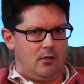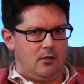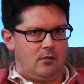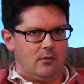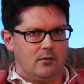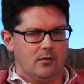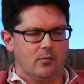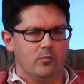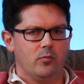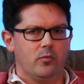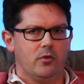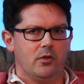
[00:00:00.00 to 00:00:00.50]

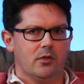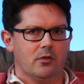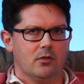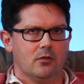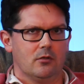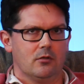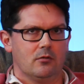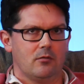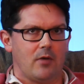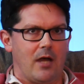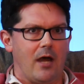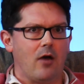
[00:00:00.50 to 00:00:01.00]

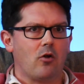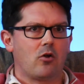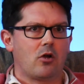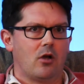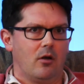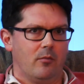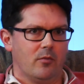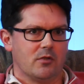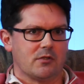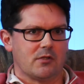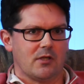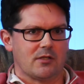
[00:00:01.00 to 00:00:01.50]
the
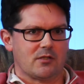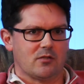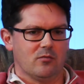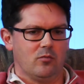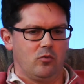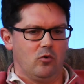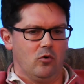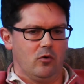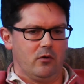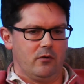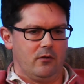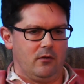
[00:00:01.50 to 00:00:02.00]
outcome is less
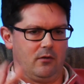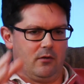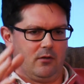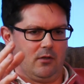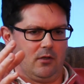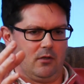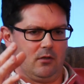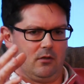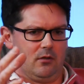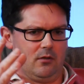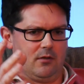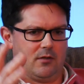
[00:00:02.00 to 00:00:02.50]
important
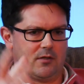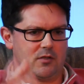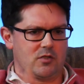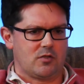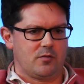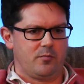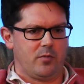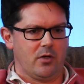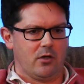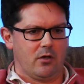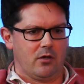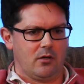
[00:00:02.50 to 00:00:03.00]
than the
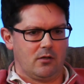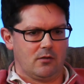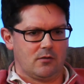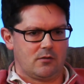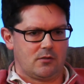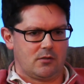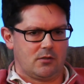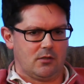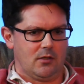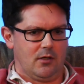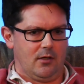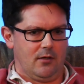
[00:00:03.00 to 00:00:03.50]

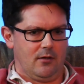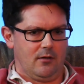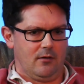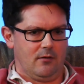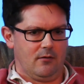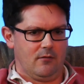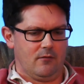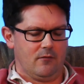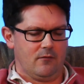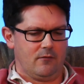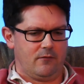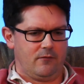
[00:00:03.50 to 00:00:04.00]
experience
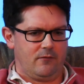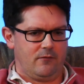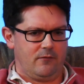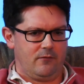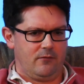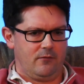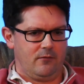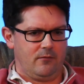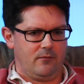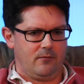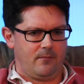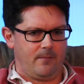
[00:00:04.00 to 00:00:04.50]
of
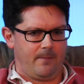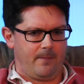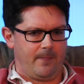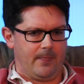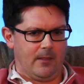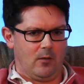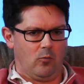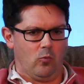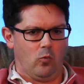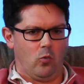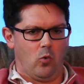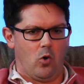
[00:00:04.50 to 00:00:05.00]

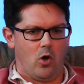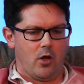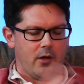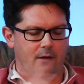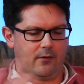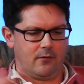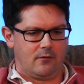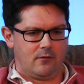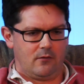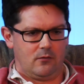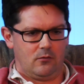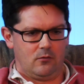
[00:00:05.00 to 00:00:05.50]

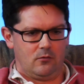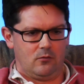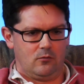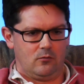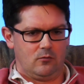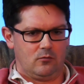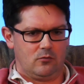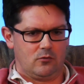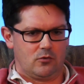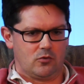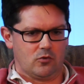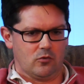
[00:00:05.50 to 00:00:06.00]
wanting to
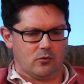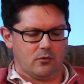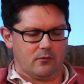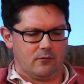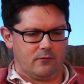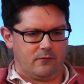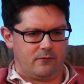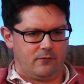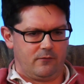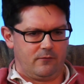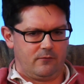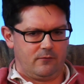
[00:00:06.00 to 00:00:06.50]
sort
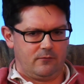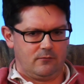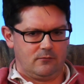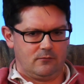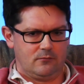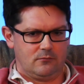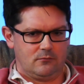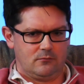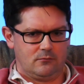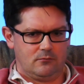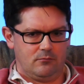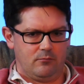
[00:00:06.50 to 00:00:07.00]
of
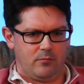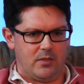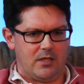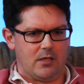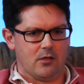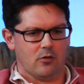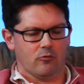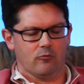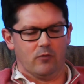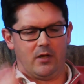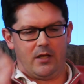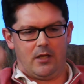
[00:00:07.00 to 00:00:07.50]
be in
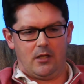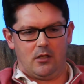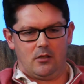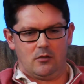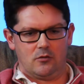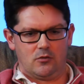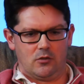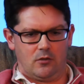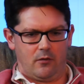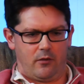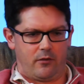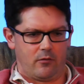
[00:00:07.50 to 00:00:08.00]
a
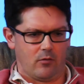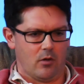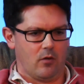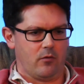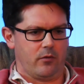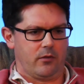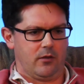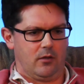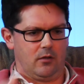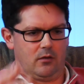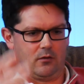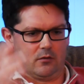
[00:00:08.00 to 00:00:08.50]
rage and throw
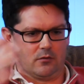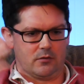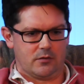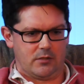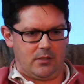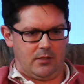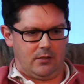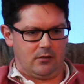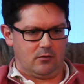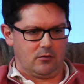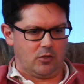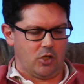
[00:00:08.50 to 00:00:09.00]
things
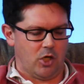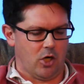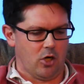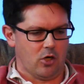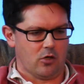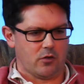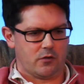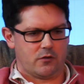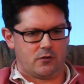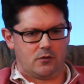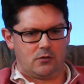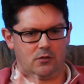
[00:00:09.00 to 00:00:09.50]
and
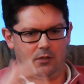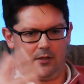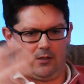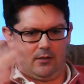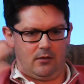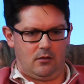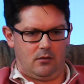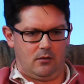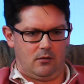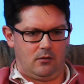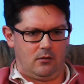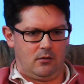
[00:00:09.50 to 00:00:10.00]
curse
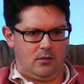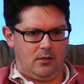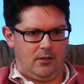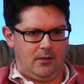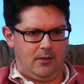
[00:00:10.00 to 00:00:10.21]
and